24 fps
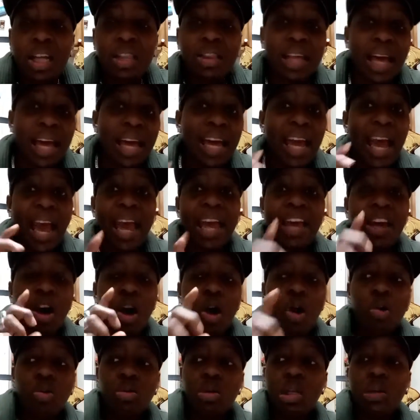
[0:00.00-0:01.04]
They ate
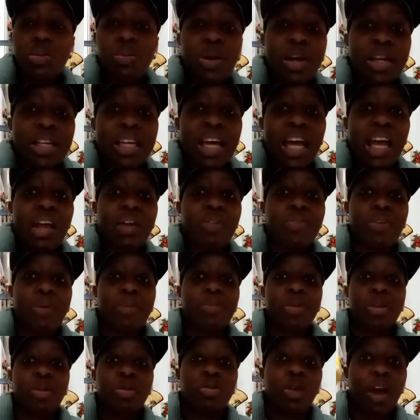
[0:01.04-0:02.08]
only what came
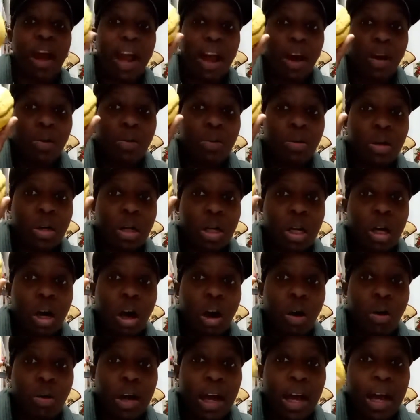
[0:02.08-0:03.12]
from the ground,
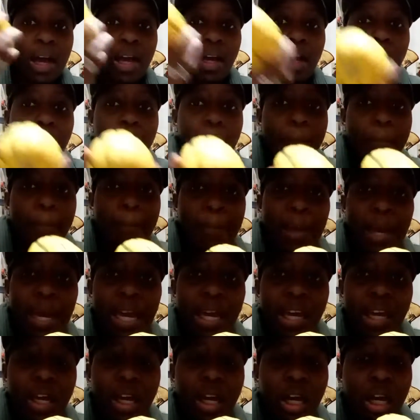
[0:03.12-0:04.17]
okay?
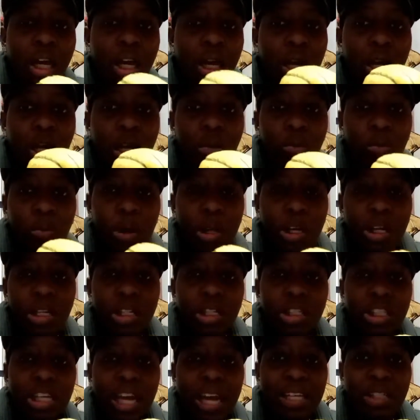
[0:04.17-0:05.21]
Meat, when
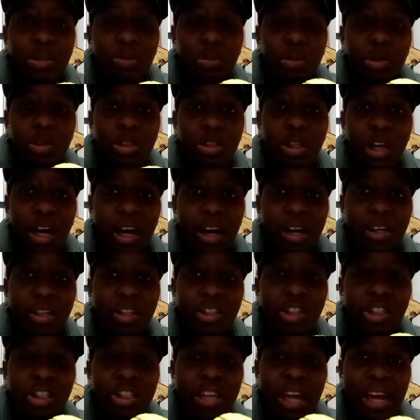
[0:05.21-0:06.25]
the tests were done
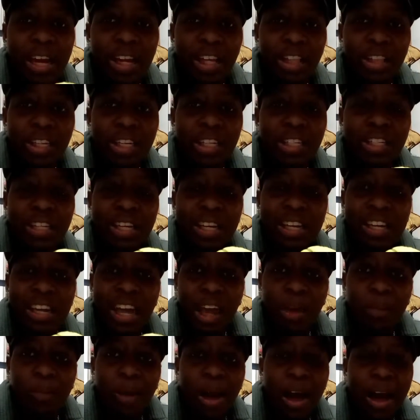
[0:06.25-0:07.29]
genetically,
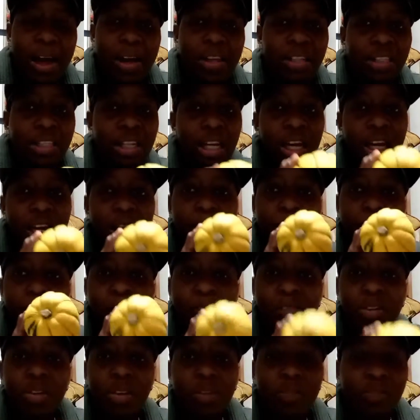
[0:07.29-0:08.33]
DNA-wise,
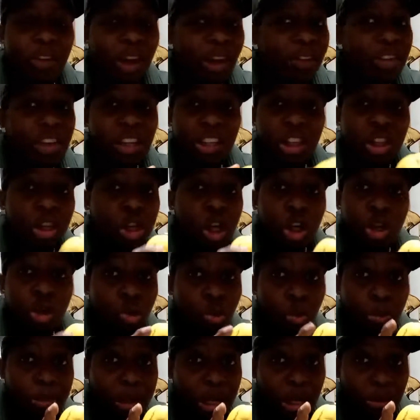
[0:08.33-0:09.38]
very
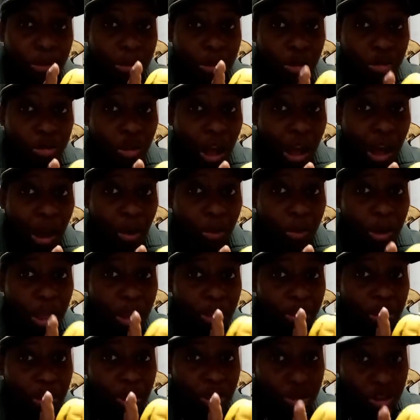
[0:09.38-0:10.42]
little meat was found
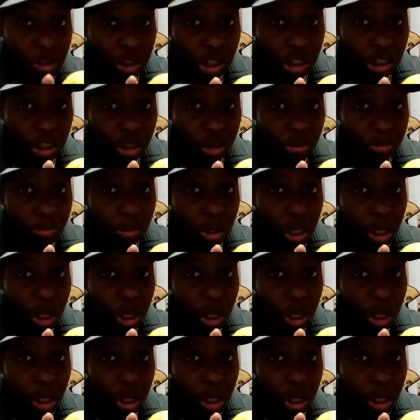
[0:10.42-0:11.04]
in their system,